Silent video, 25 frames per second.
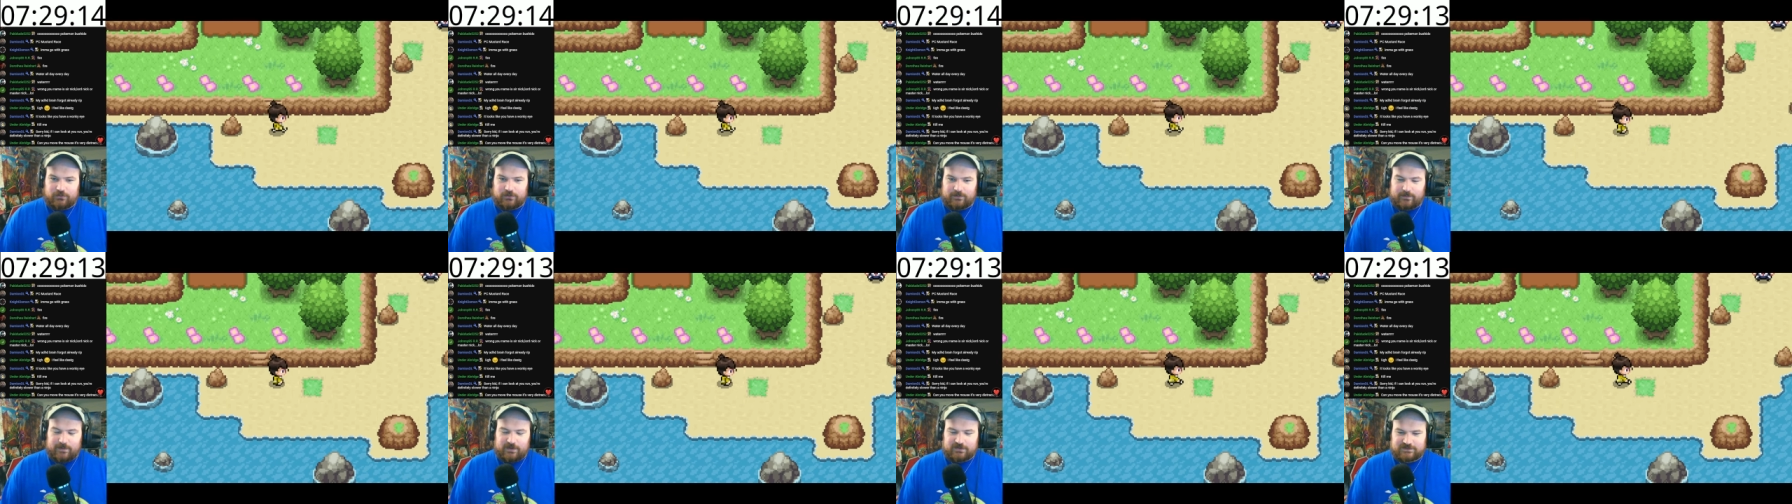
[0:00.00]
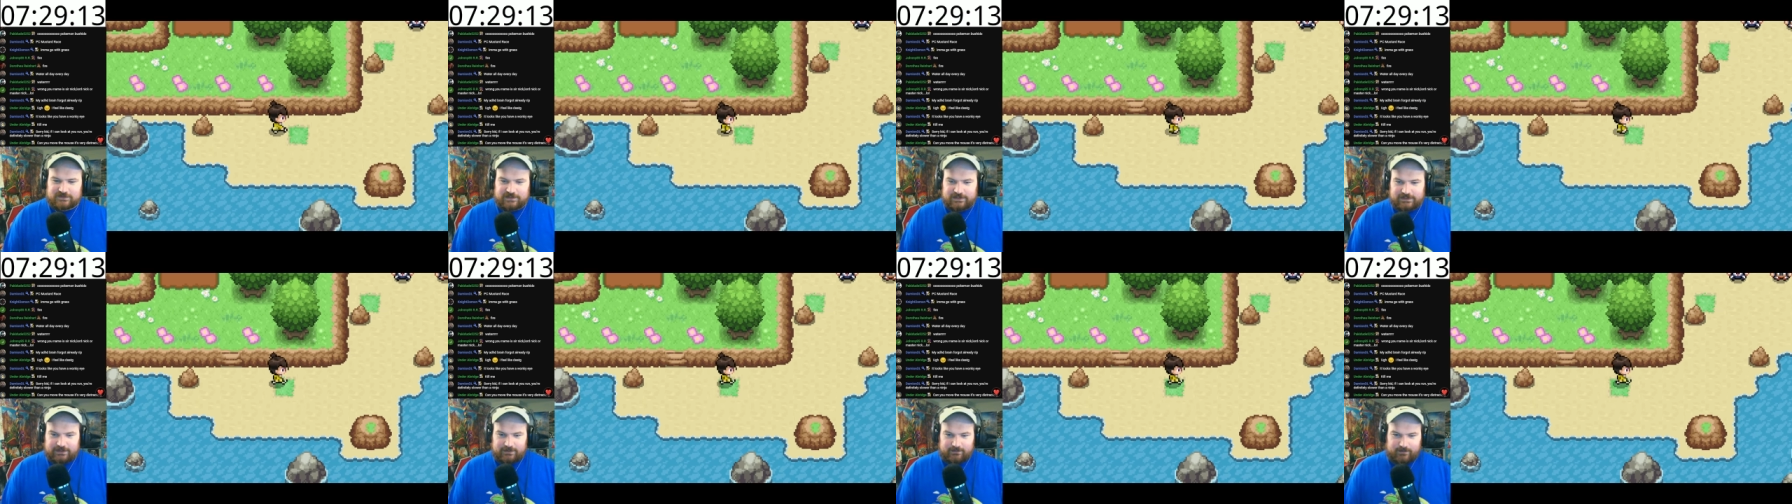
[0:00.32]
with a
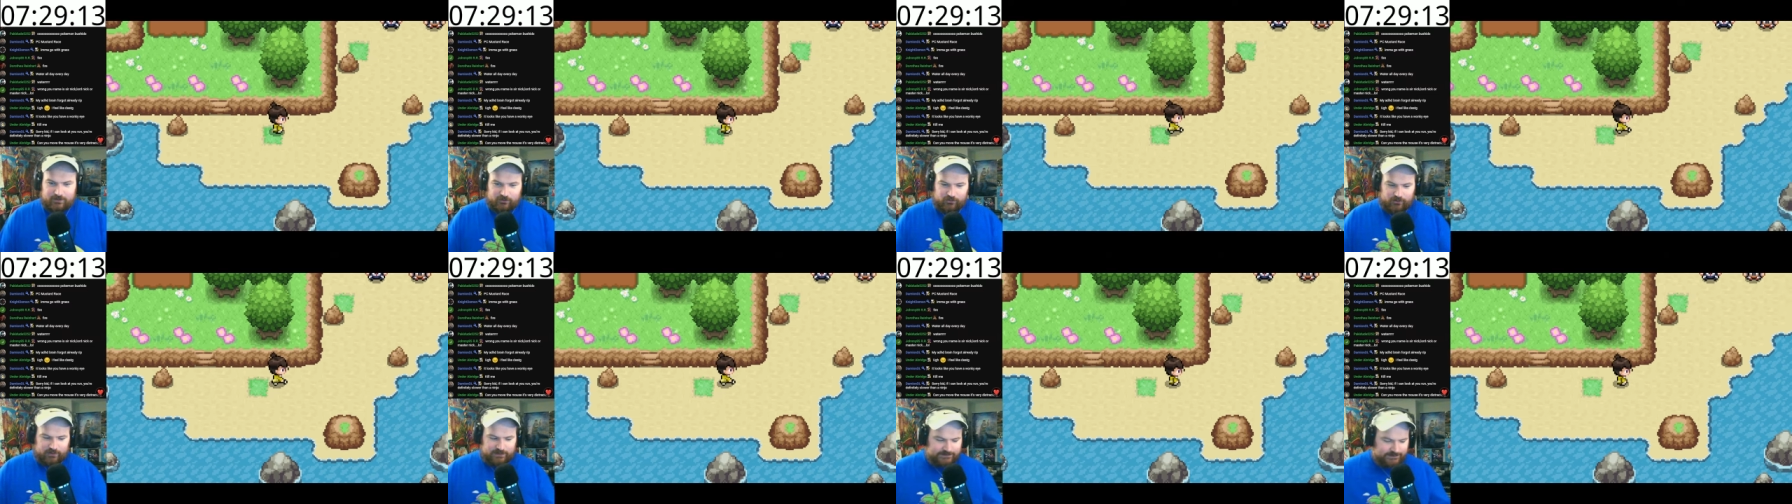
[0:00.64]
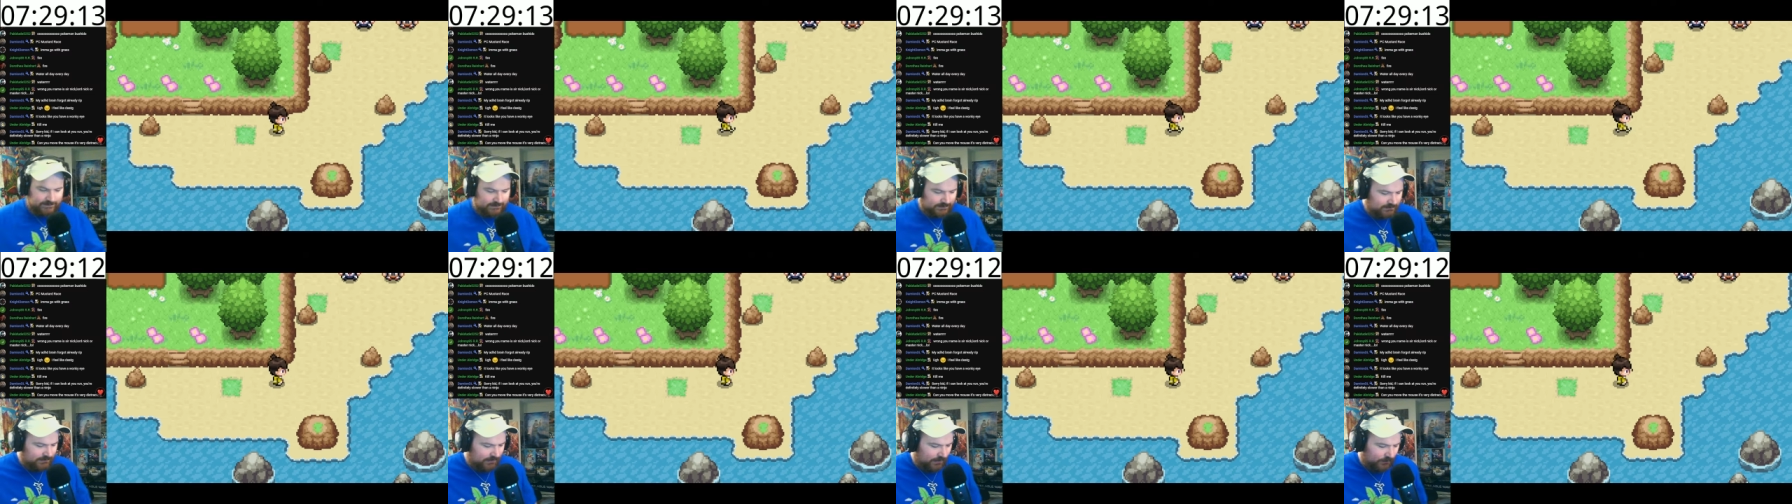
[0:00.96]
mouse in it. That'd be
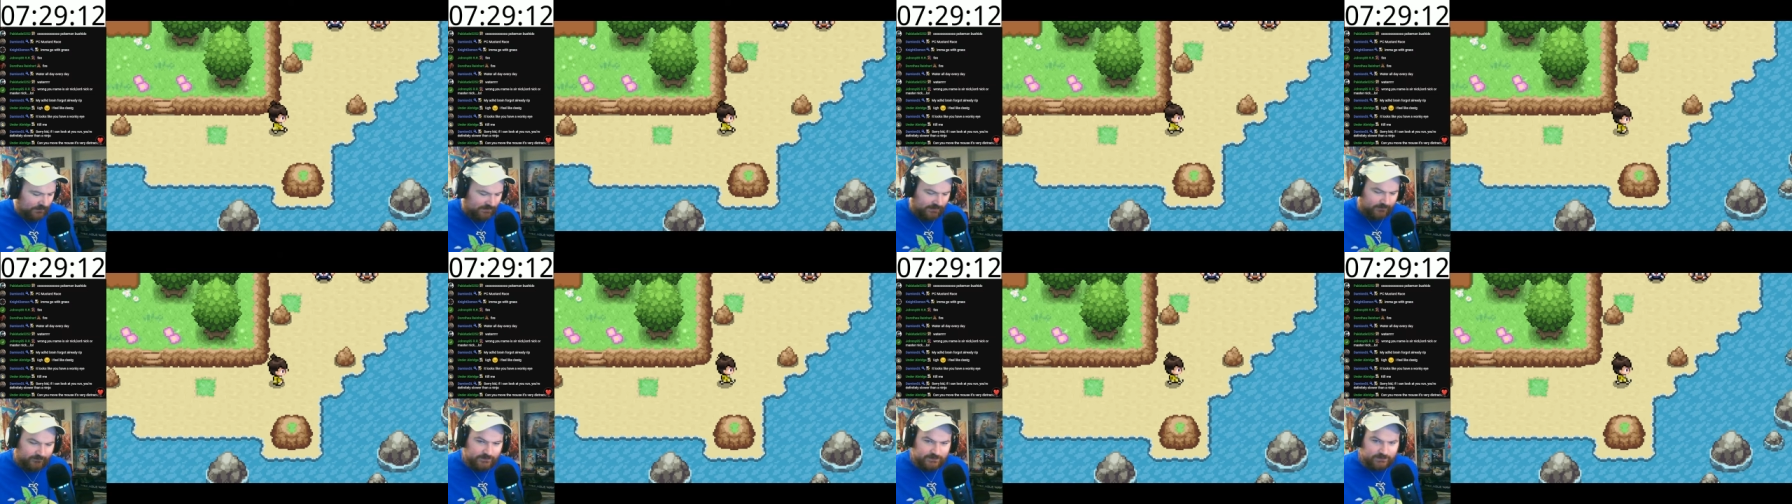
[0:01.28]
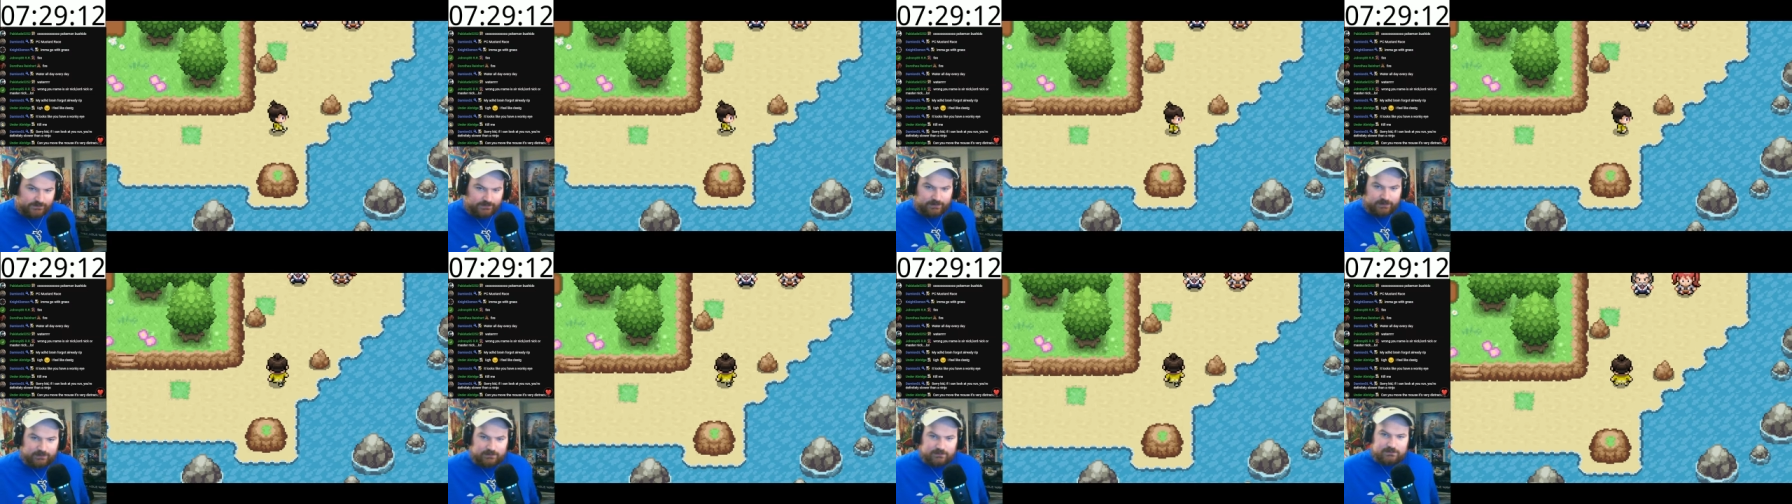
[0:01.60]
crazy. I would never
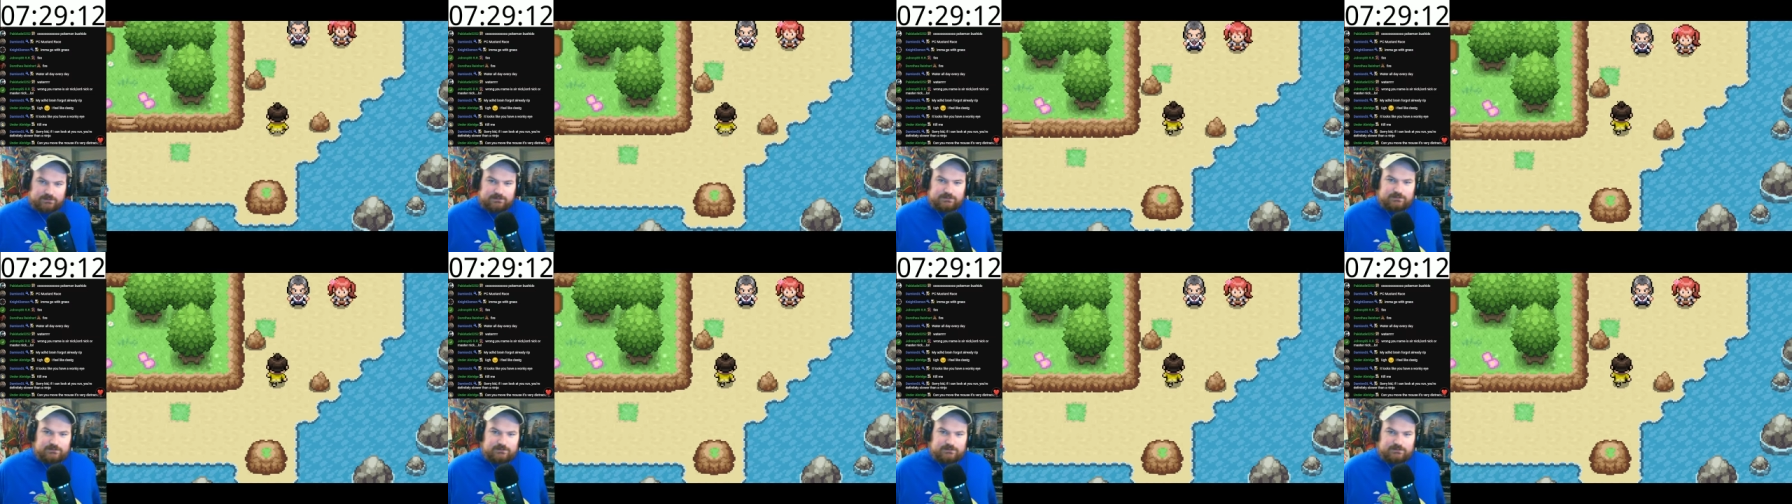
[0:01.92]
do that.